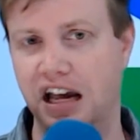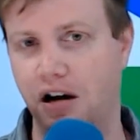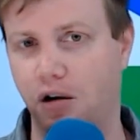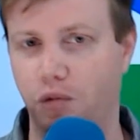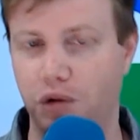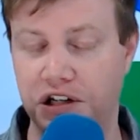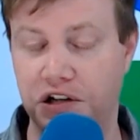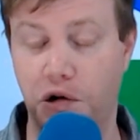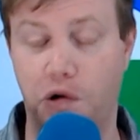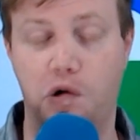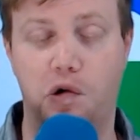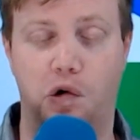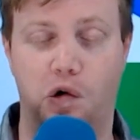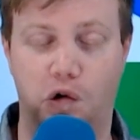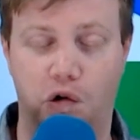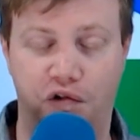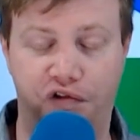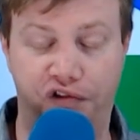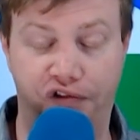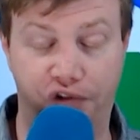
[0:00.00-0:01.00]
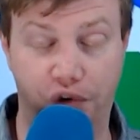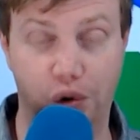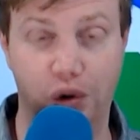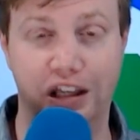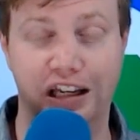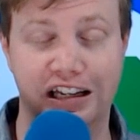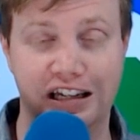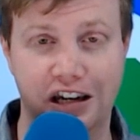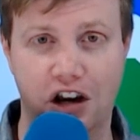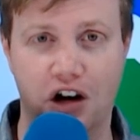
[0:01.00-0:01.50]
We don't
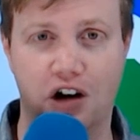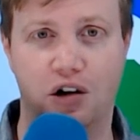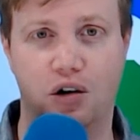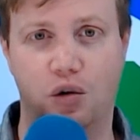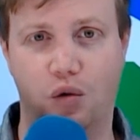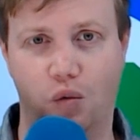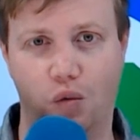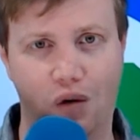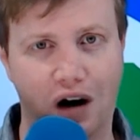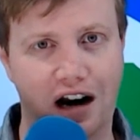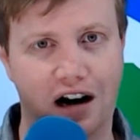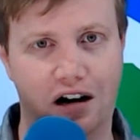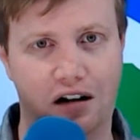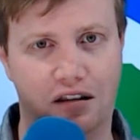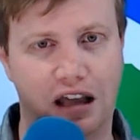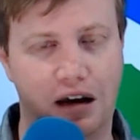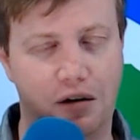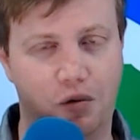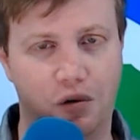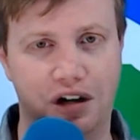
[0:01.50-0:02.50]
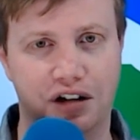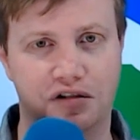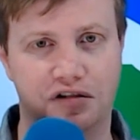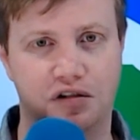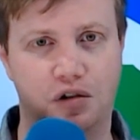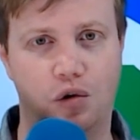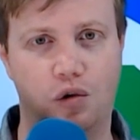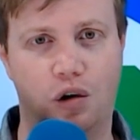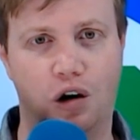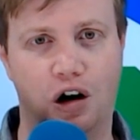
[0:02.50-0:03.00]
fully know where that Windows
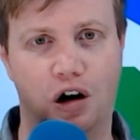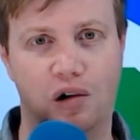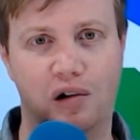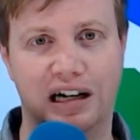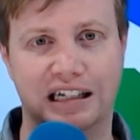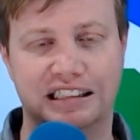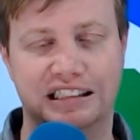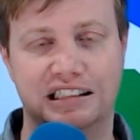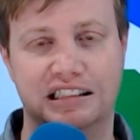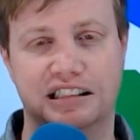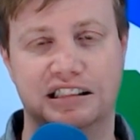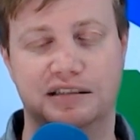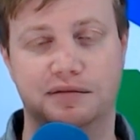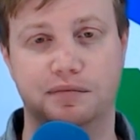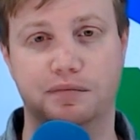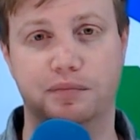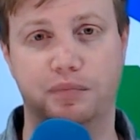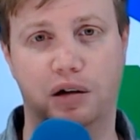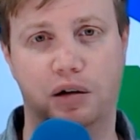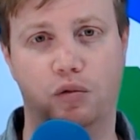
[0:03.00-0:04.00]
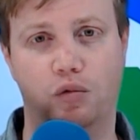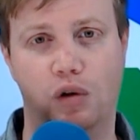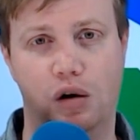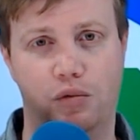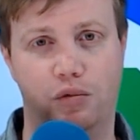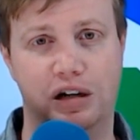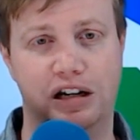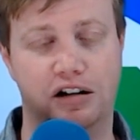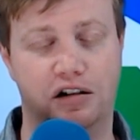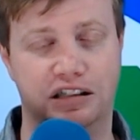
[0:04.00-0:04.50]
Core OS is, but what
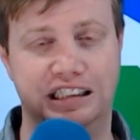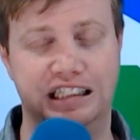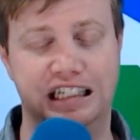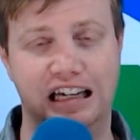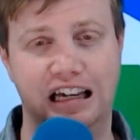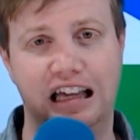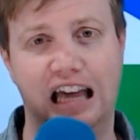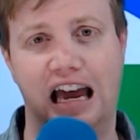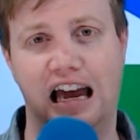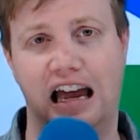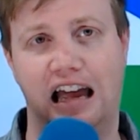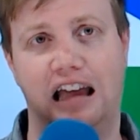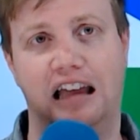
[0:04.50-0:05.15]
we are seeing uh,